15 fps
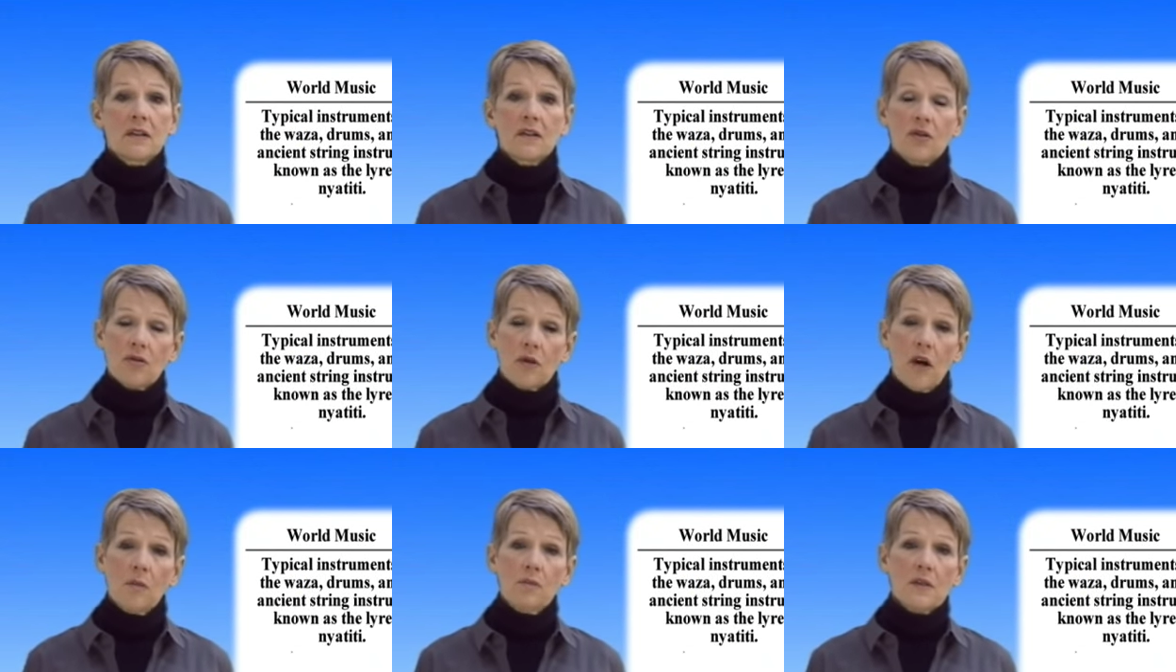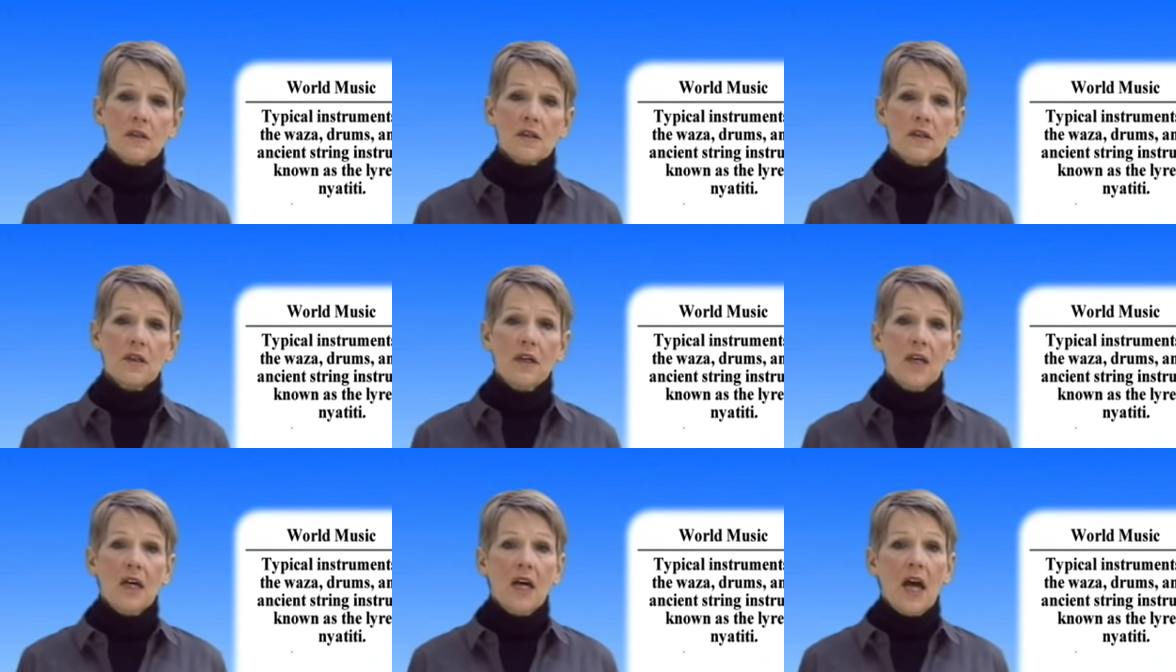drums,
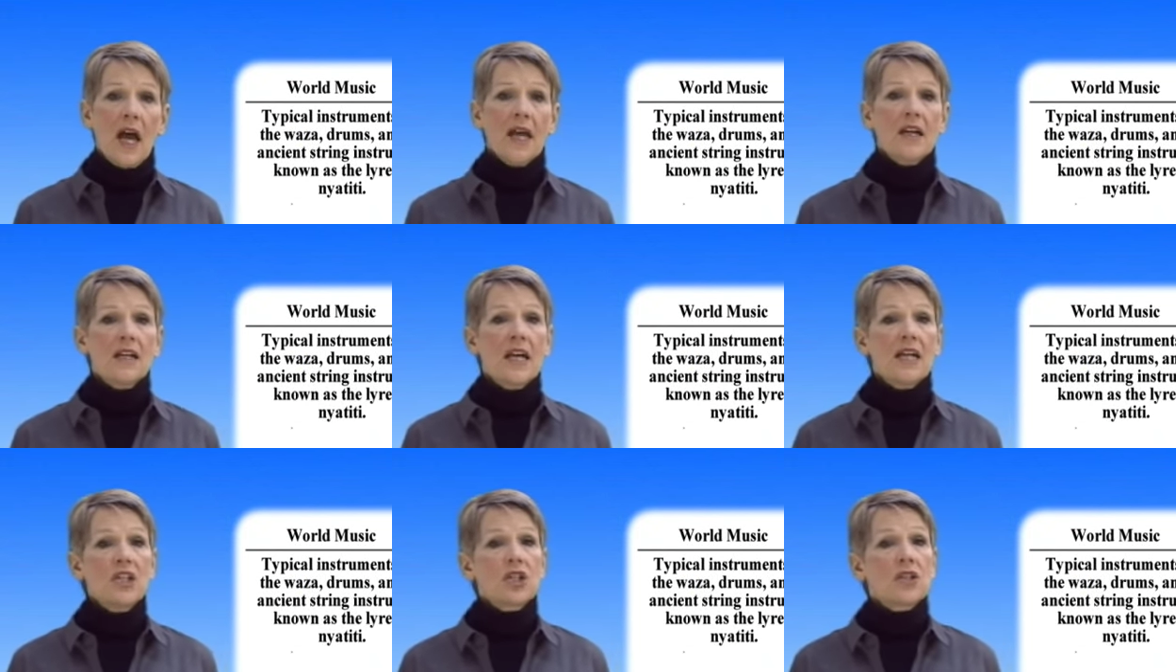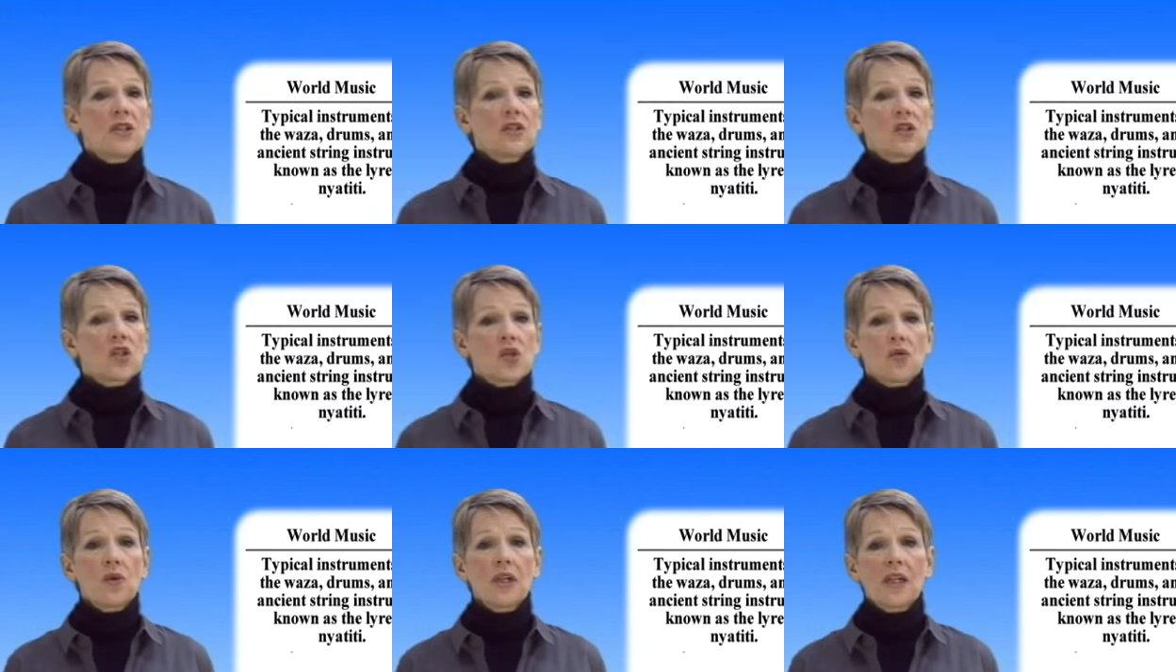and an ancient
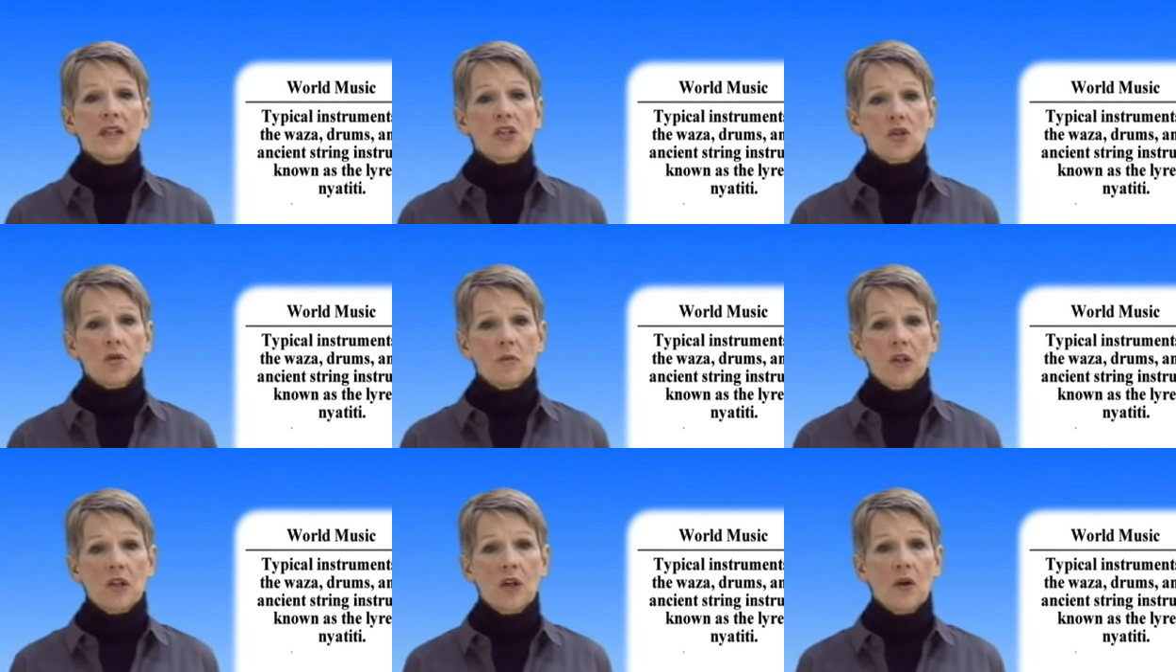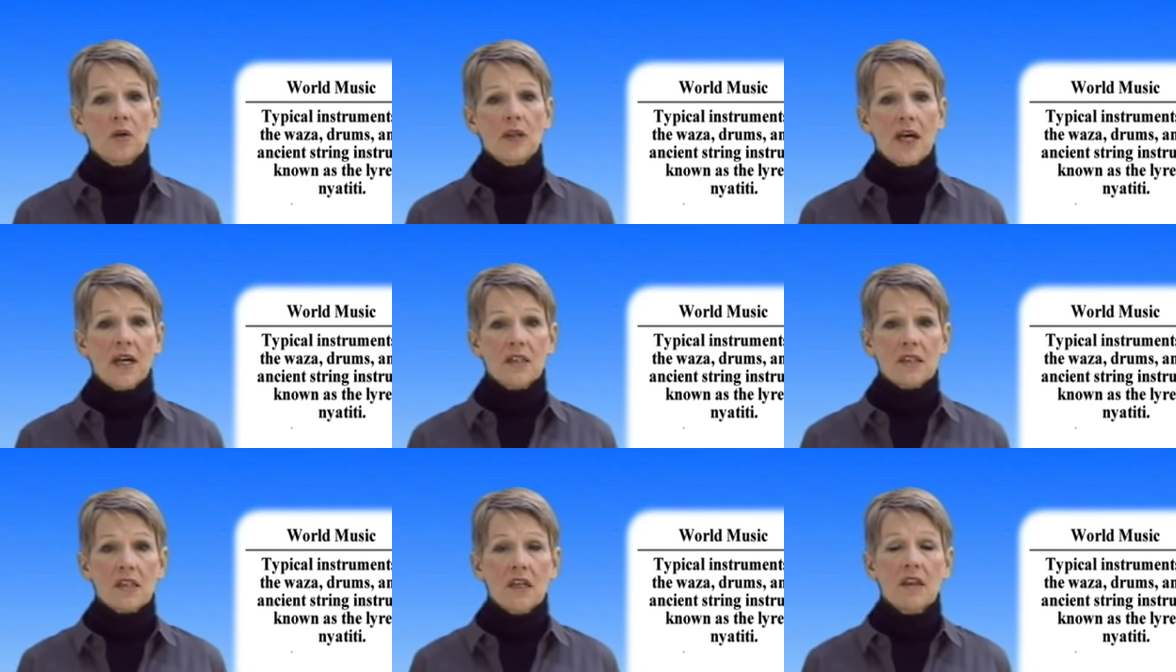string instrument known
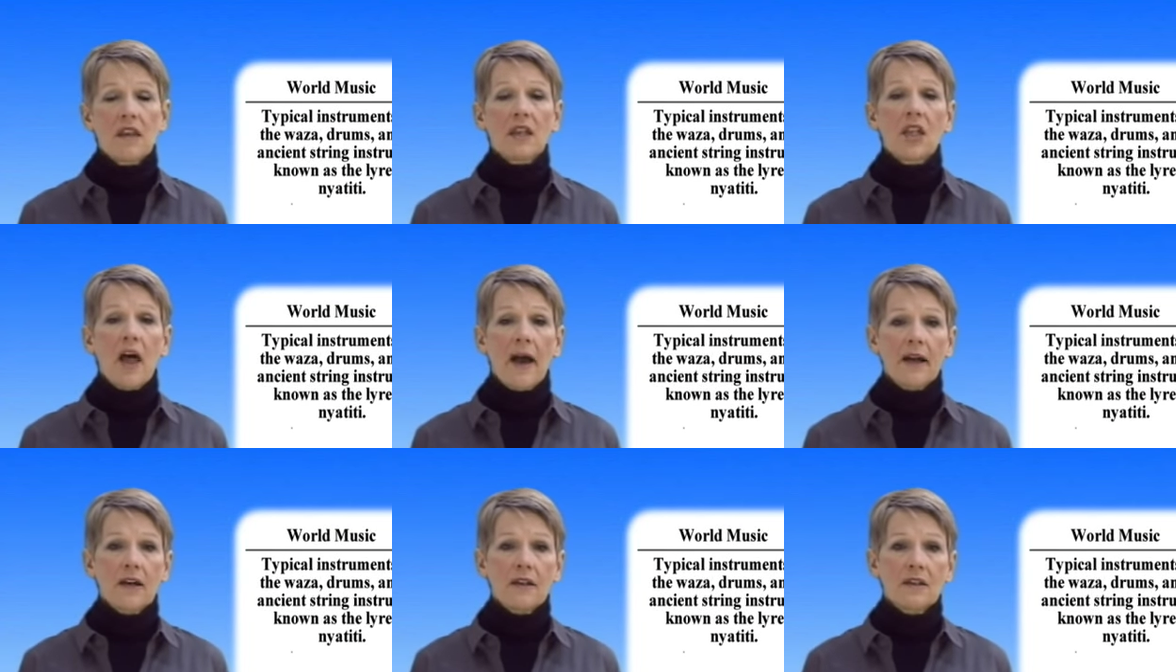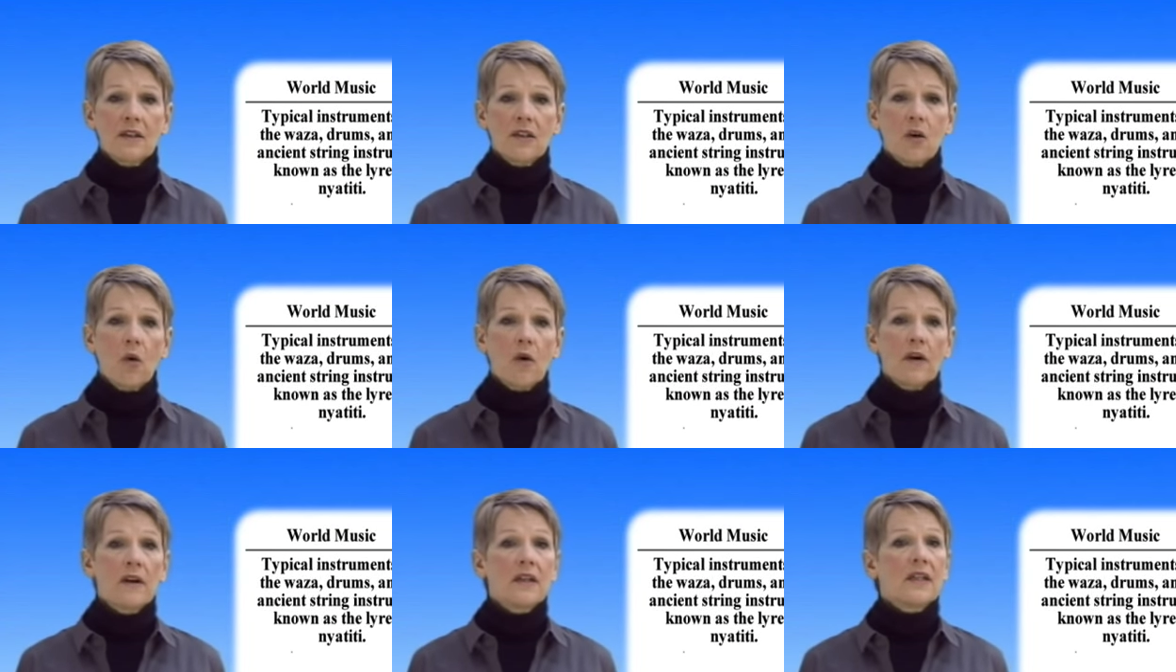as the lyre,
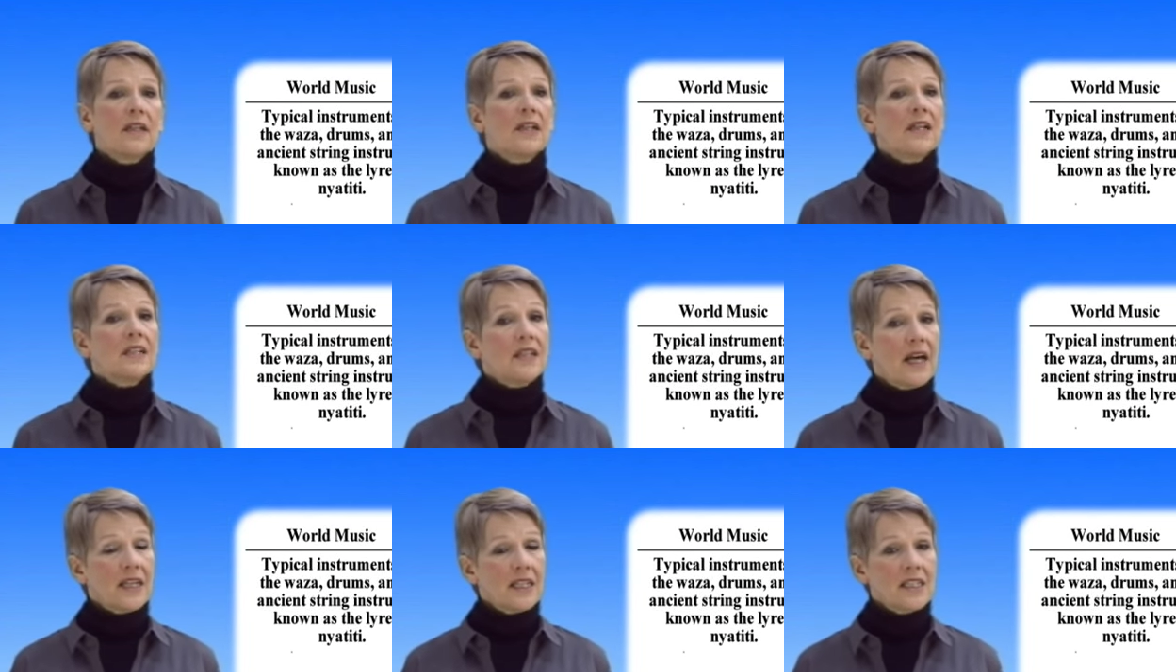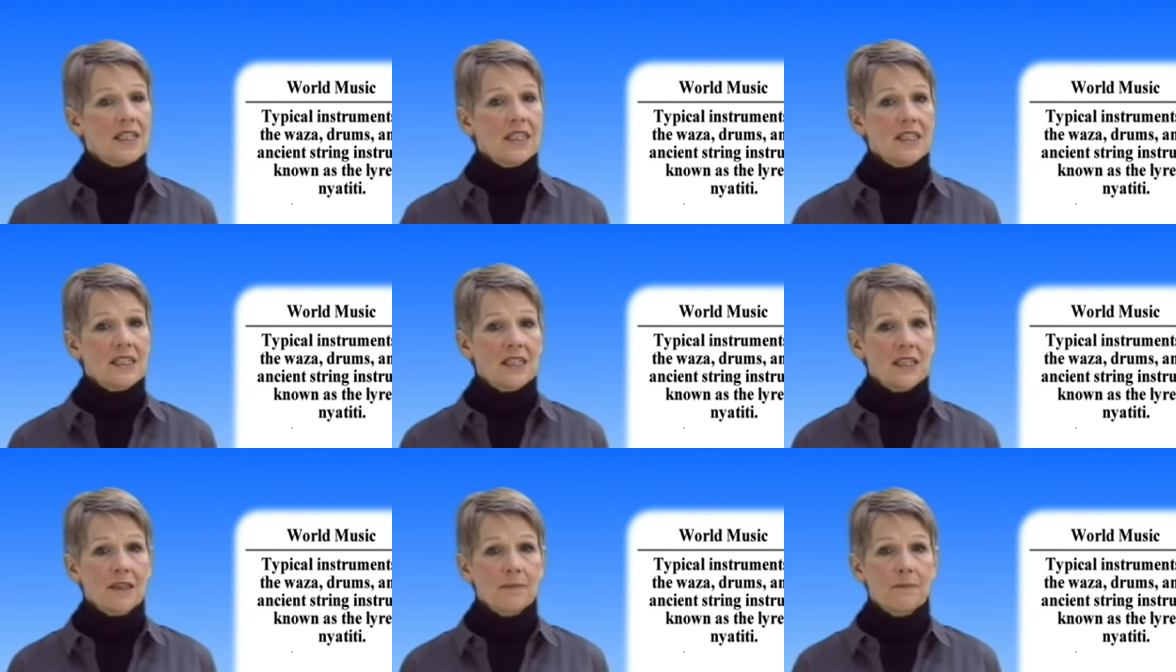or nyatiti.